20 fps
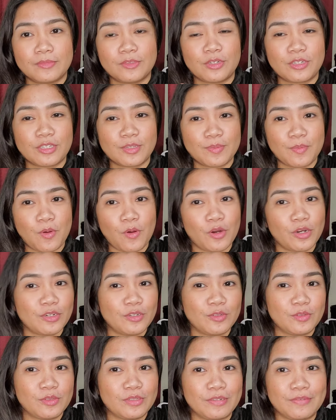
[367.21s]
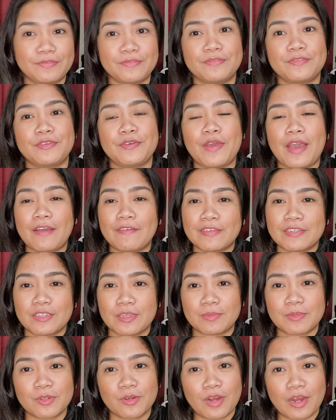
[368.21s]
There's more. If you haven't
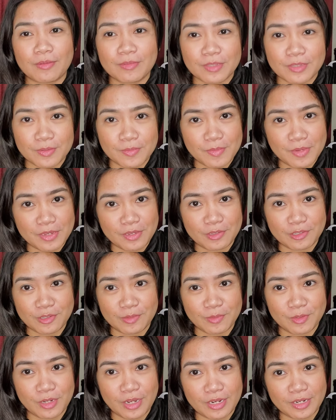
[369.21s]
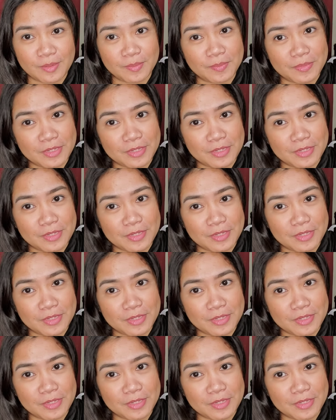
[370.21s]
subscribed to my YouTube channel,